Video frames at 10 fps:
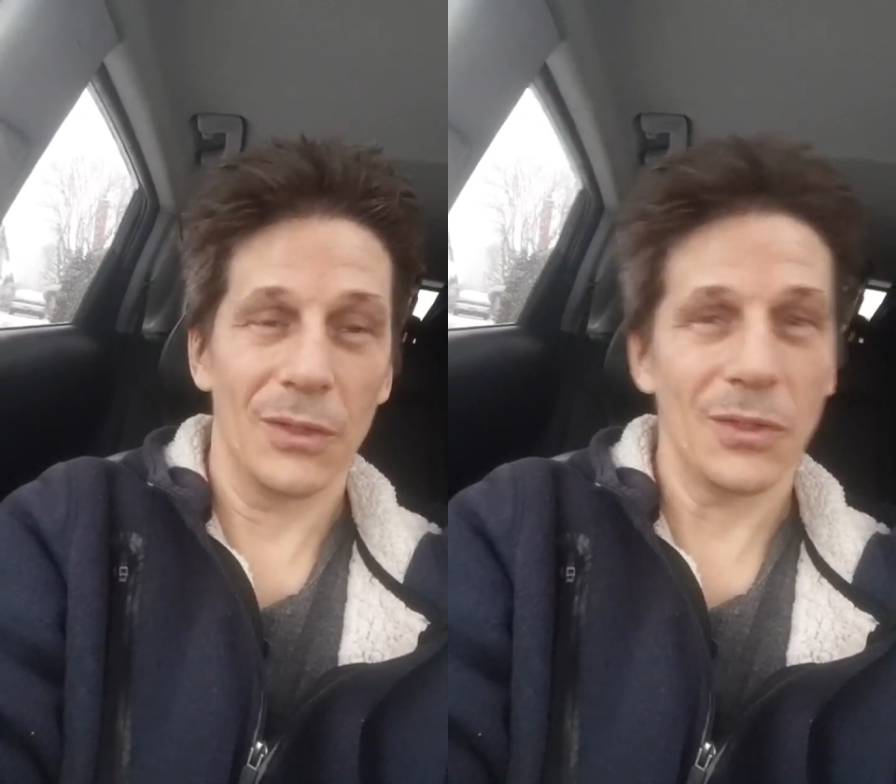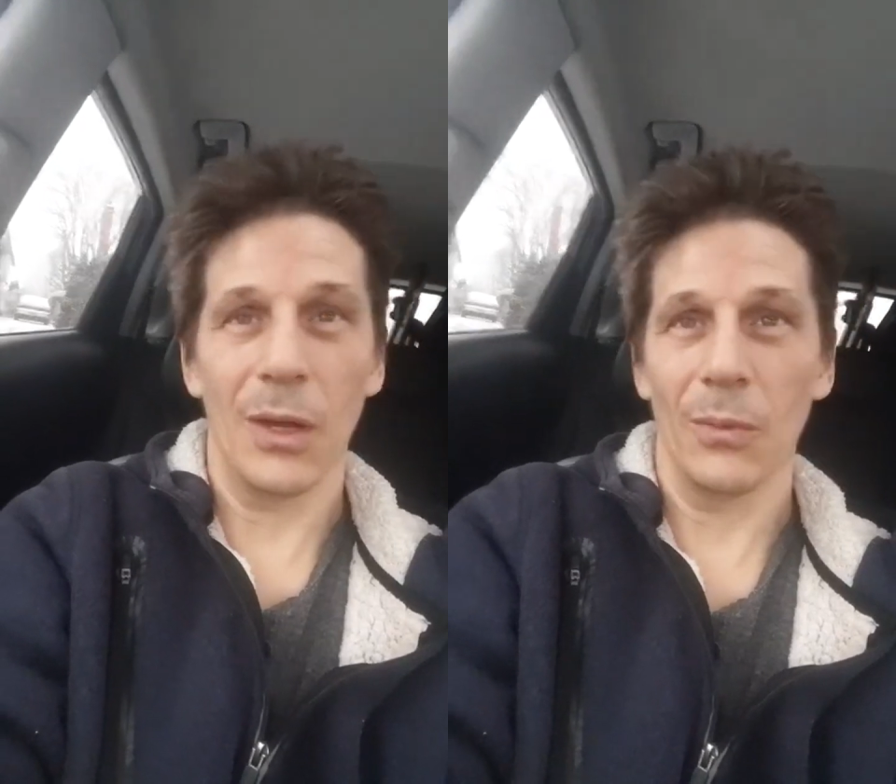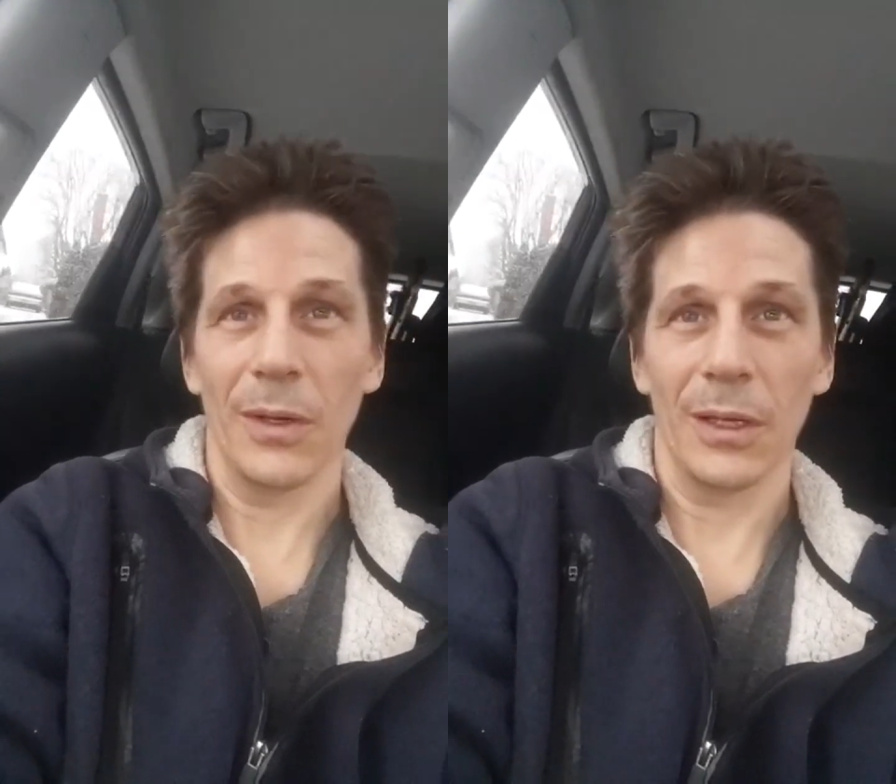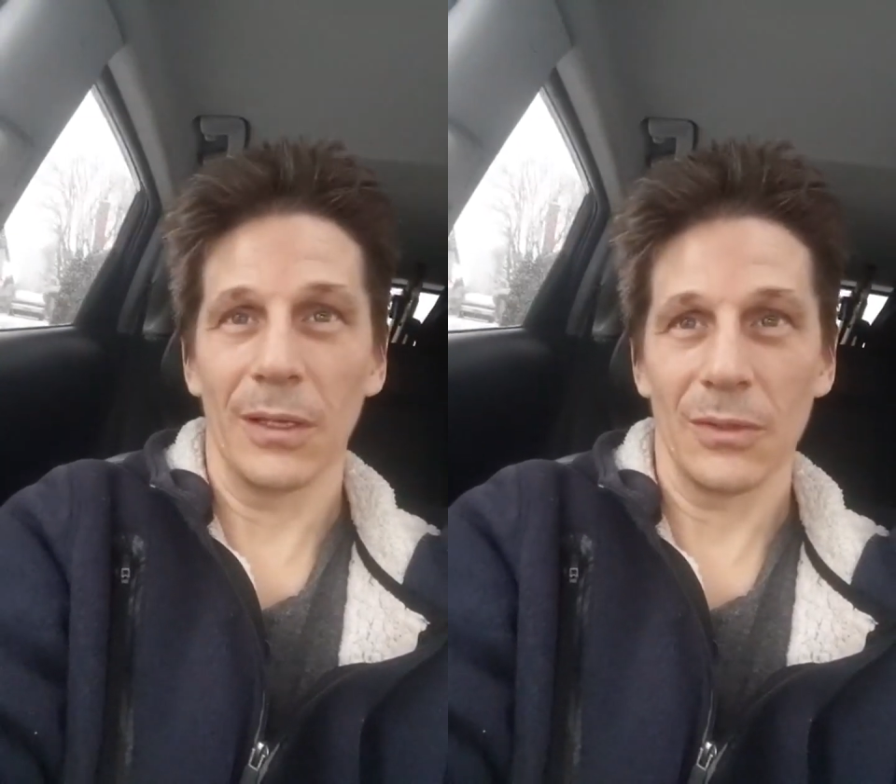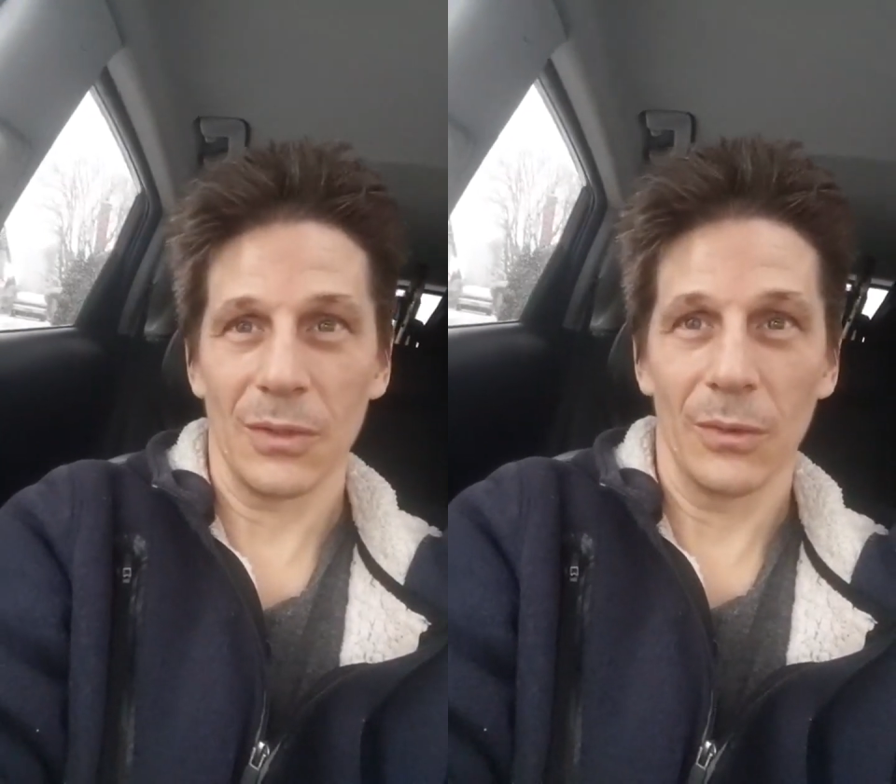It's not
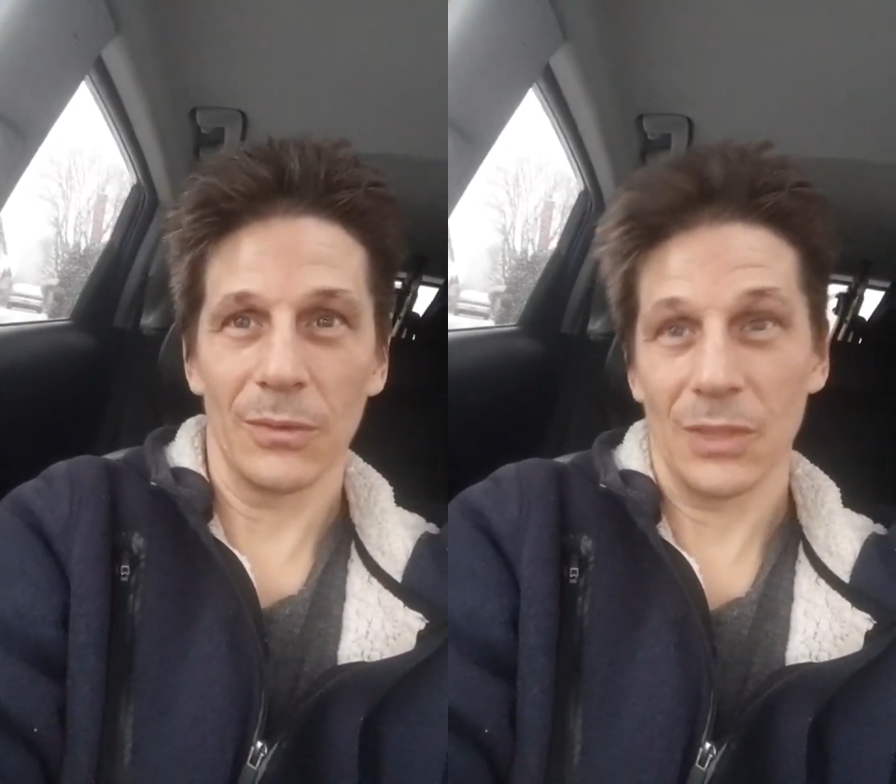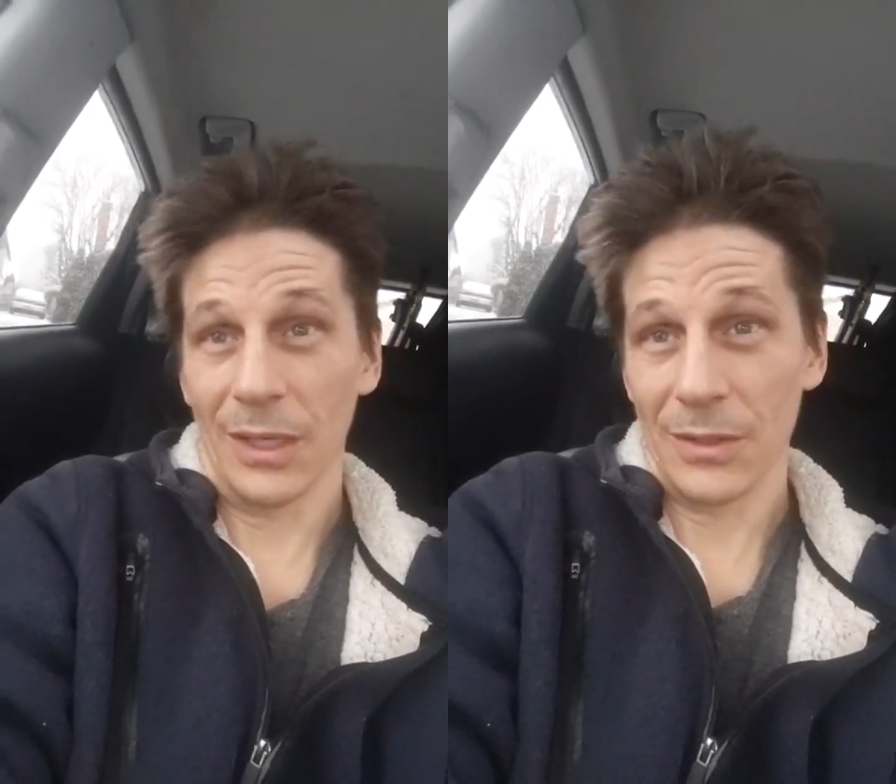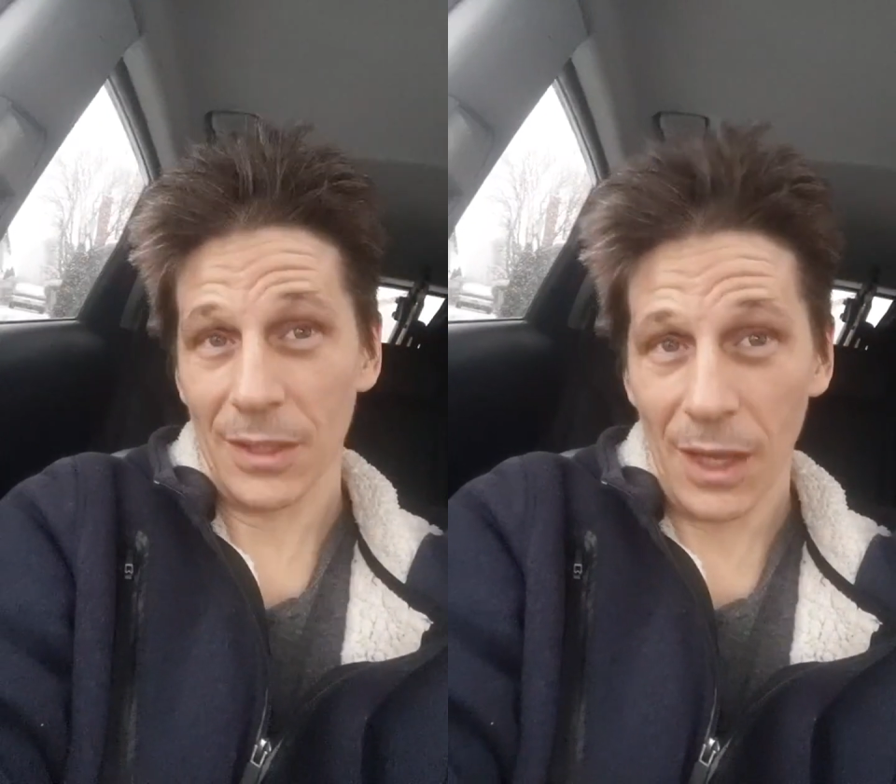working, so change it